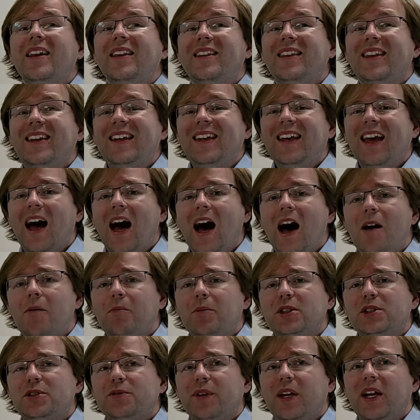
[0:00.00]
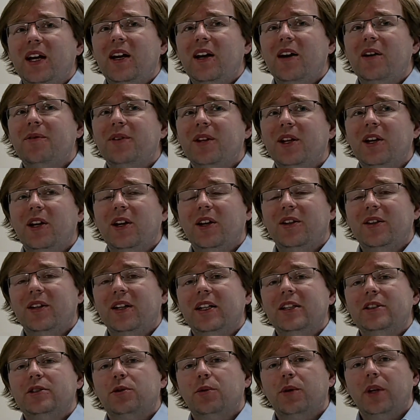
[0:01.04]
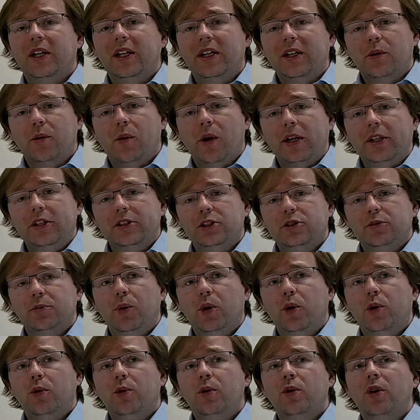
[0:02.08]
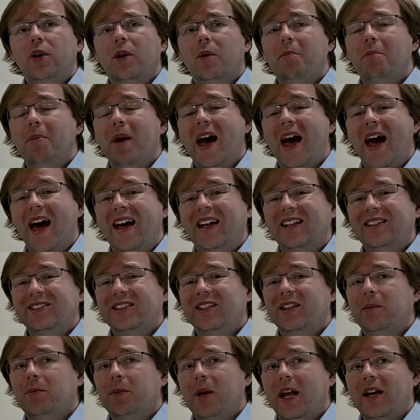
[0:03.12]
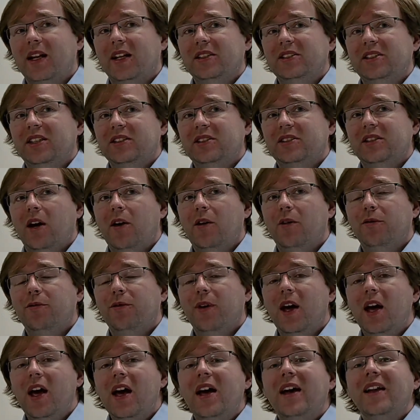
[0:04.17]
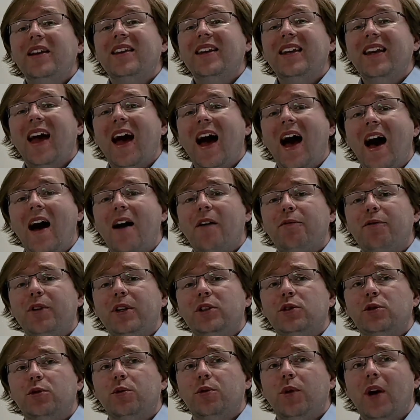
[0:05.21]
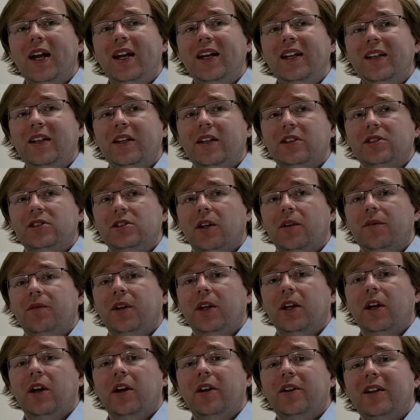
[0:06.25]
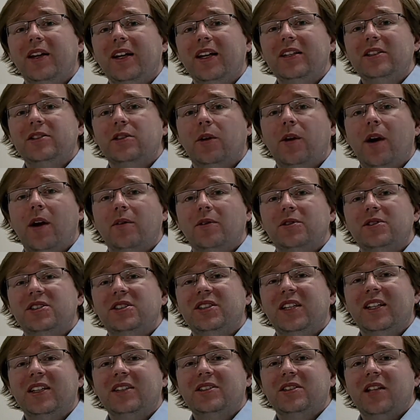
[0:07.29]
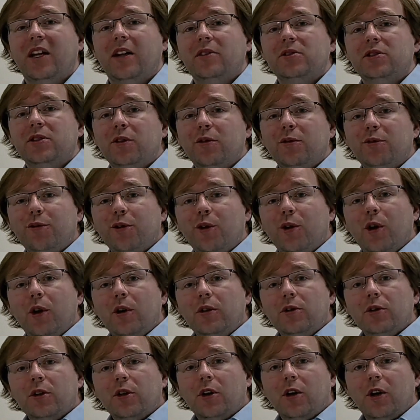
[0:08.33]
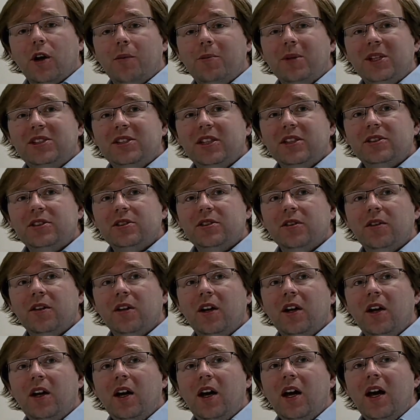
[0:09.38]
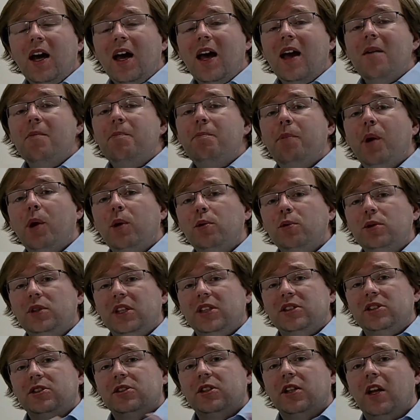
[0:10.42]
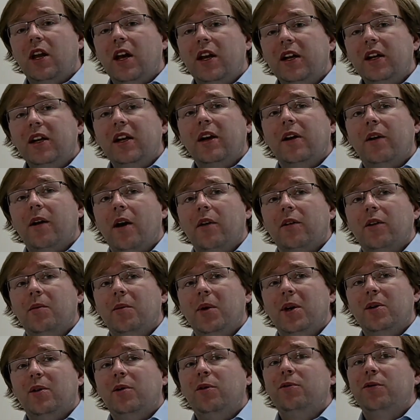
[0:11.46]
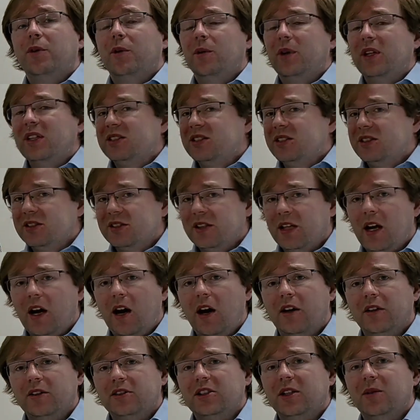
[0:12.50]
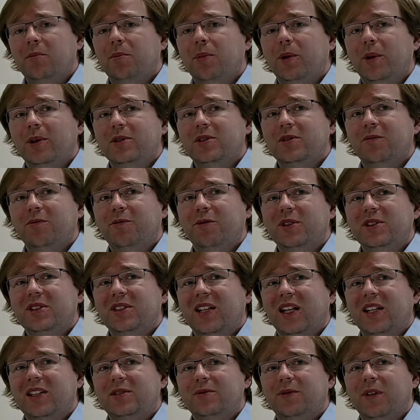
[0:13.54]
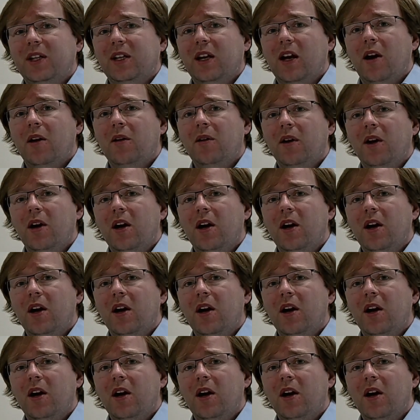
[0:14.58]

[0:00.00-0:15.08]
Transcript: The atmosphere of the Earth is really quite small compared to the planet itself. The average radius of the Earth is around 6,400 kilometres. It bulges slightly around the middle for reasons that aren't important for today's video.